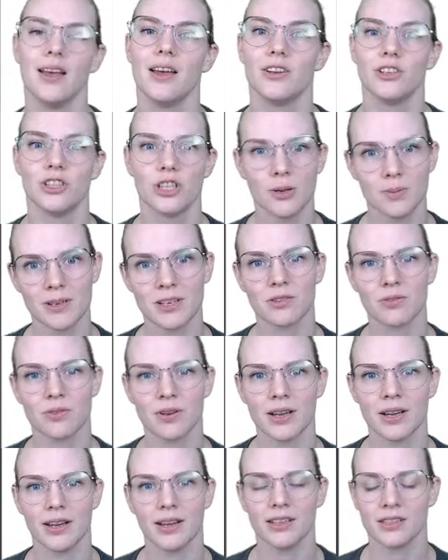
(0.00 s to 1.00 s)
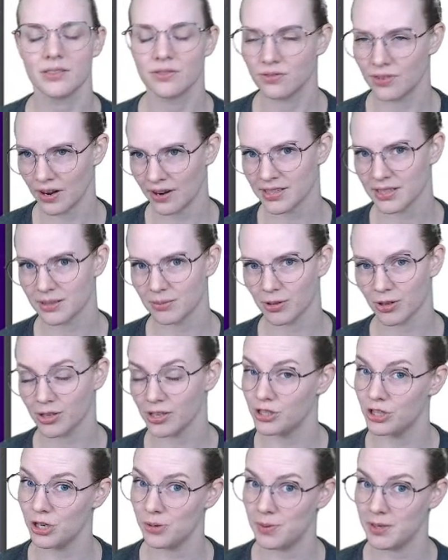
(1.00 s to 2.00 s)
GPT-3 is very similar to
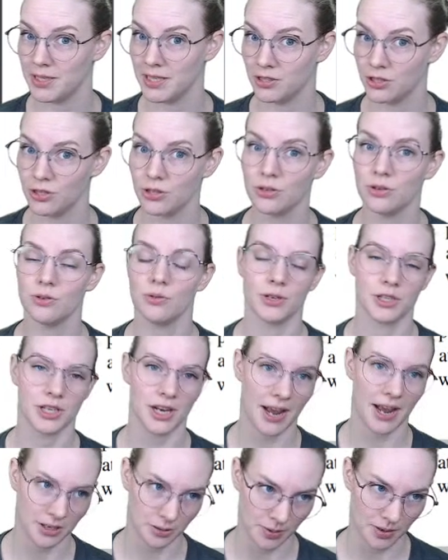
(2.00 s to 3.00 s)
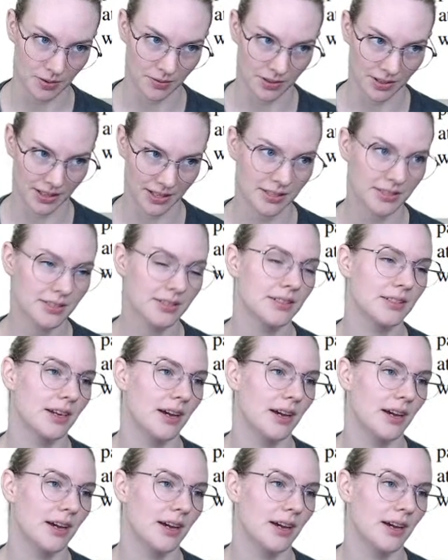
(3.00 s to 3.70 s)
GPT-2, which has been released.